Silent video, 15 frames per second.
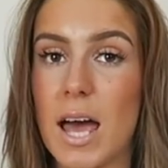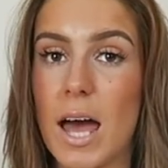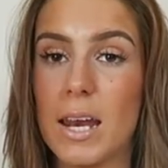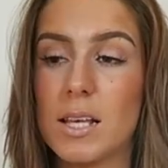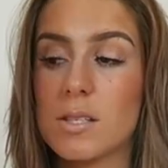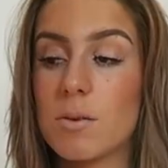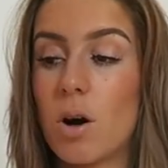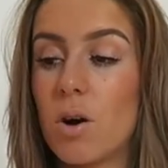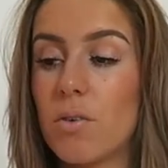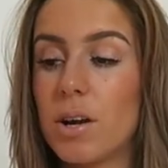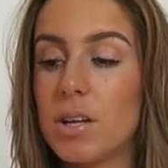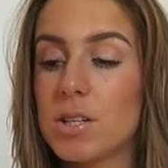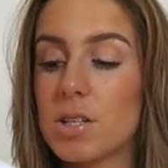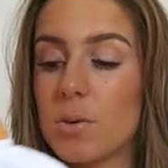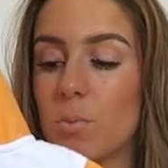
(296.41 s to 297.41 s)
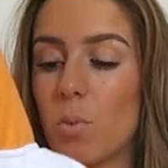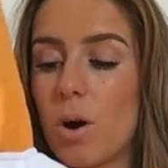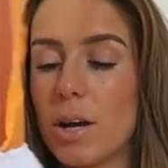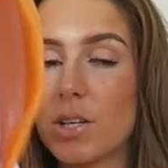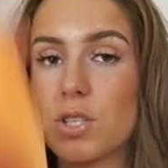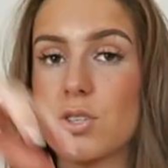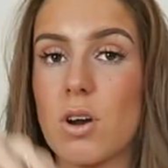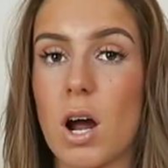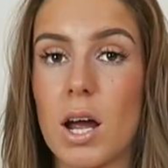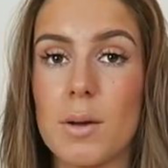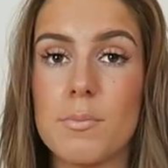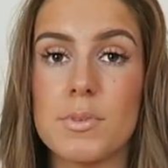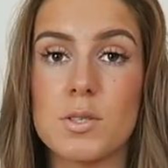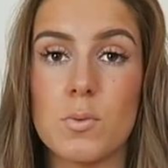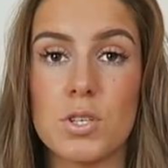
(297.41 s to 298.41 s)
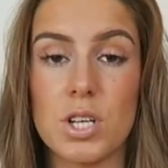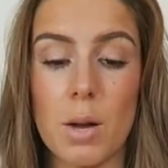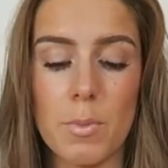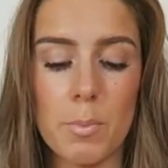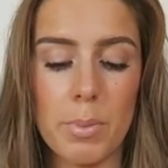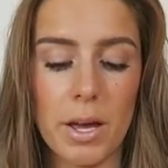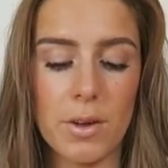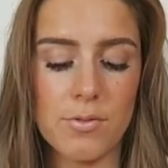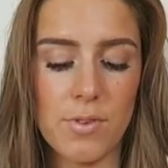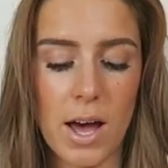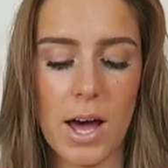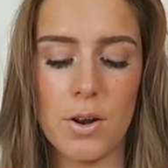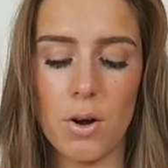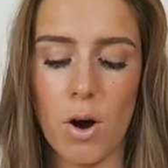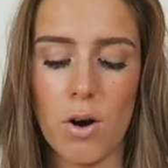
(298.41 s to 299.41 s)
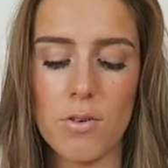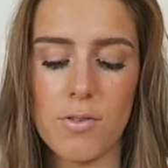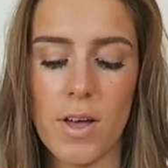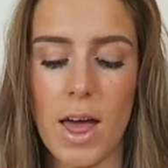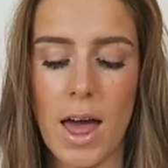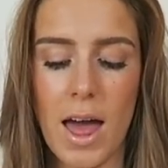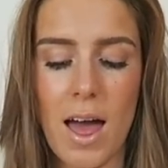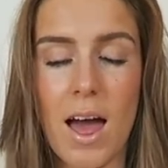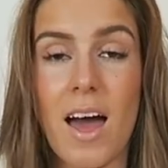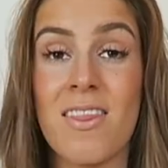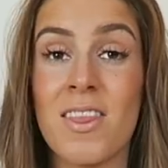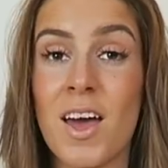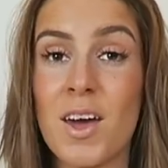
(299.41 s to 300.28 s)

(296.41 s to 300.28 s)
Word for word: And it's orange and white stripes, which I'm a big fan of. And